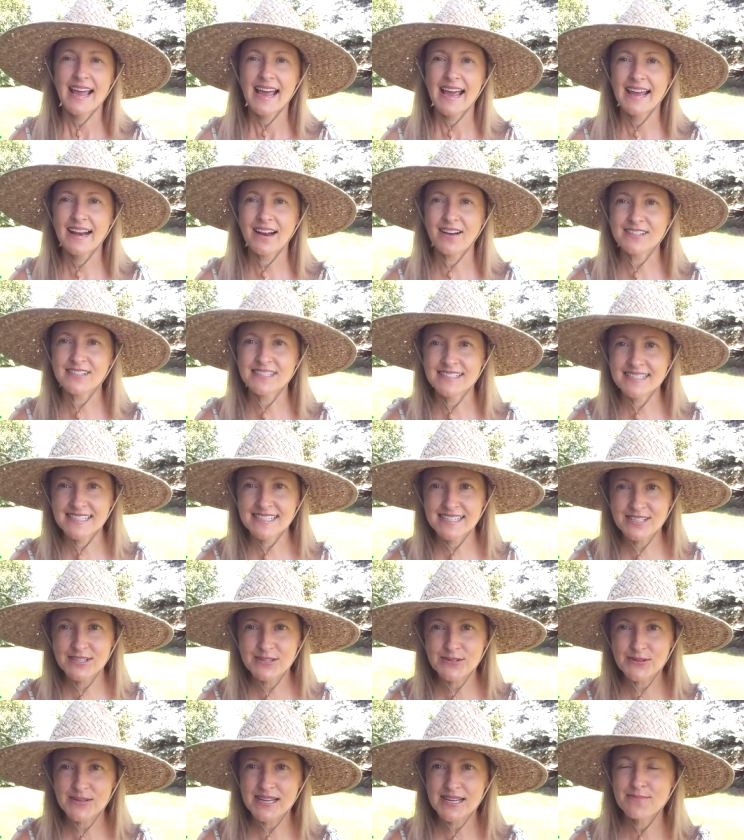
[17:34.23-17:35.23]
And I'll see
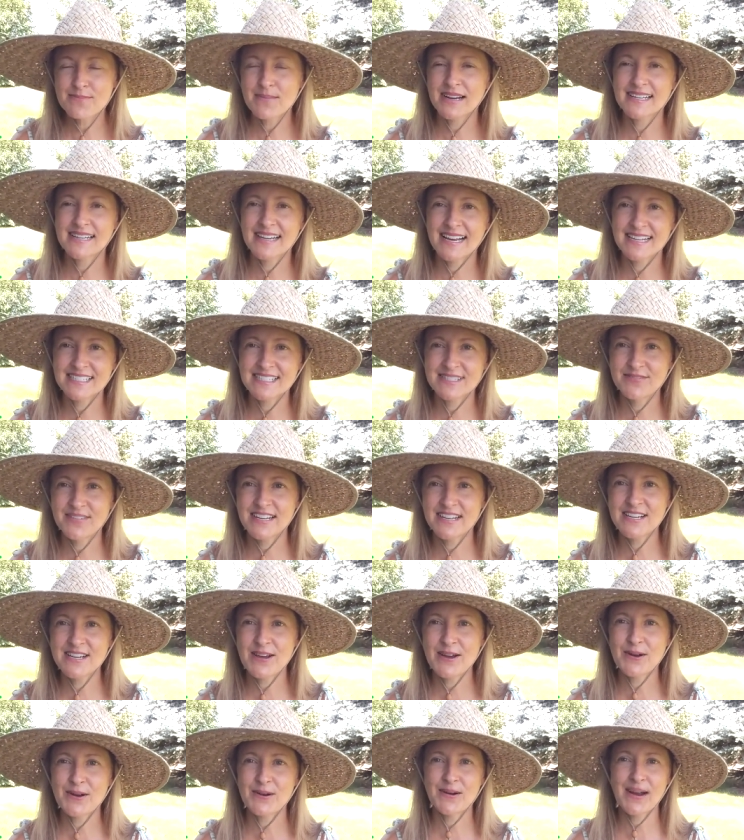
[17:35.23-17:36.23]
you in my next
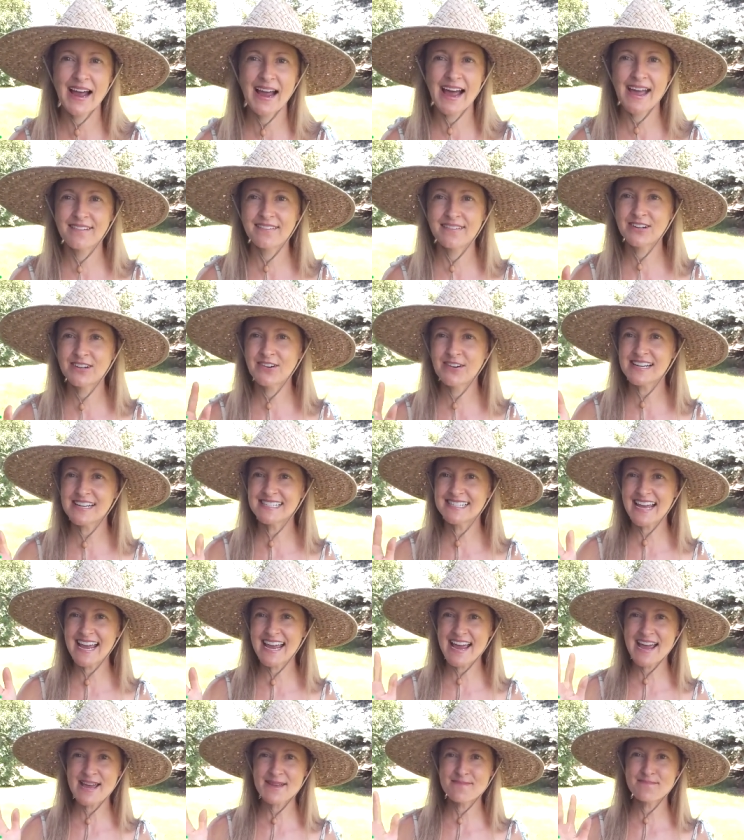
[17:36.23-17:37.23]
video. Have a great
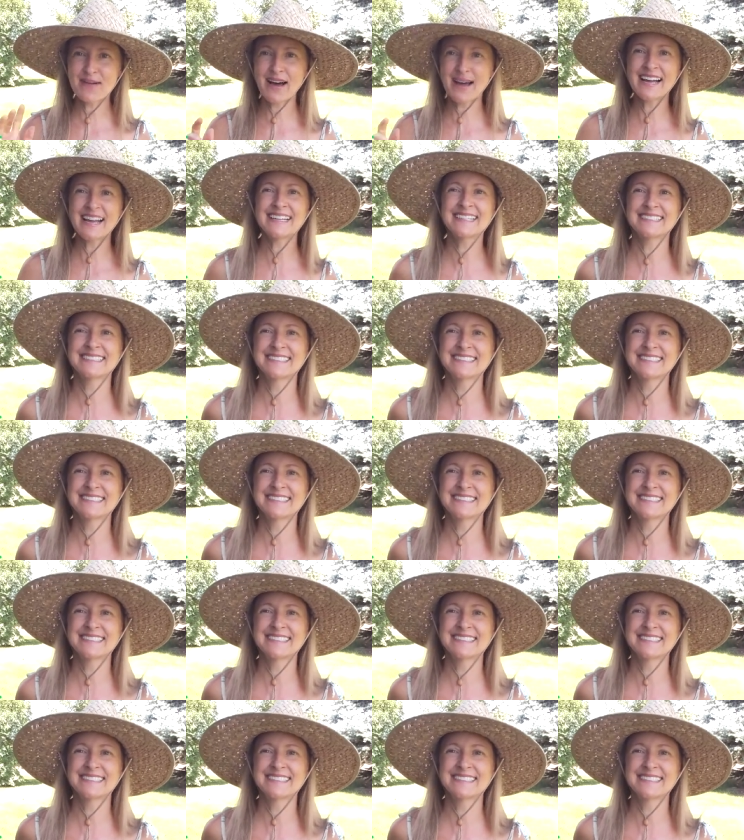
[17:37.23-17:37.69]
day. Bye.